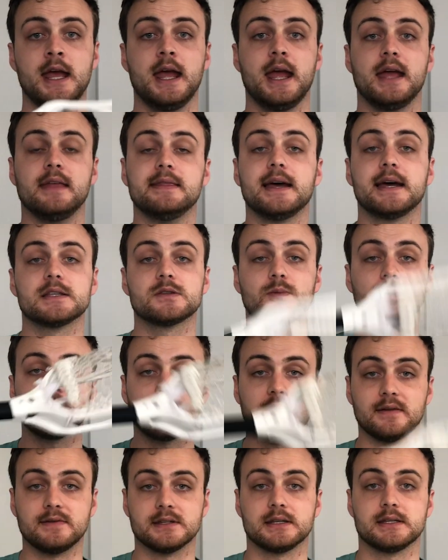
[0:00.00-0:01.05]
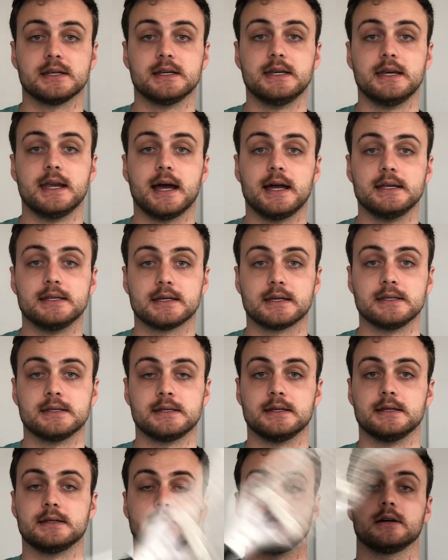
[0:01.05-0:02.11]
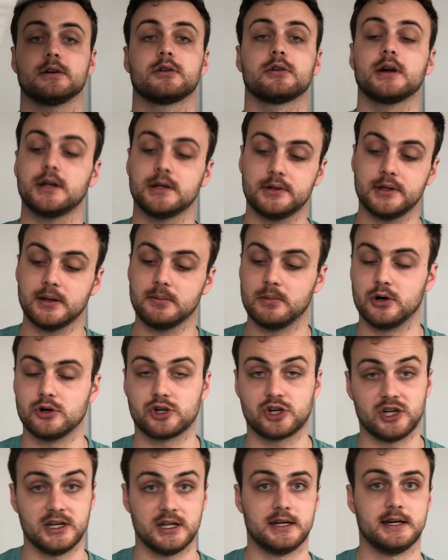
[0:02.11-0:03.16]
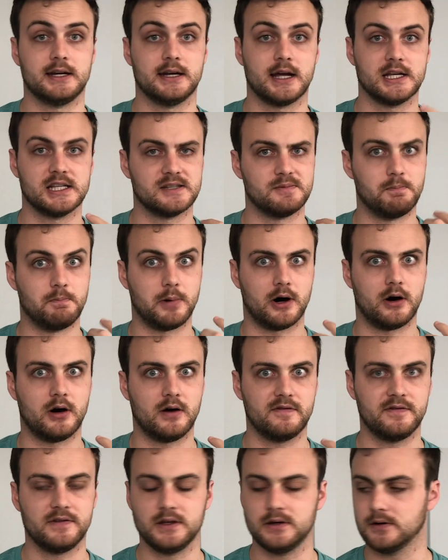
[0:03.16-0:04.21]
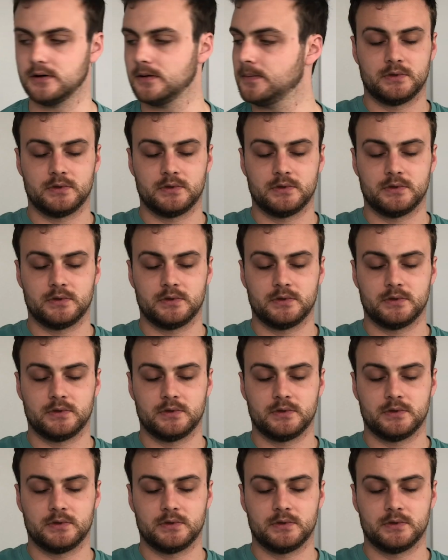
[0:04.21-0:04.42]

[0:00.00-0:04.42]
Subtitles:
And that's what gives us a nice consistent cradling motion and a nice ball feel.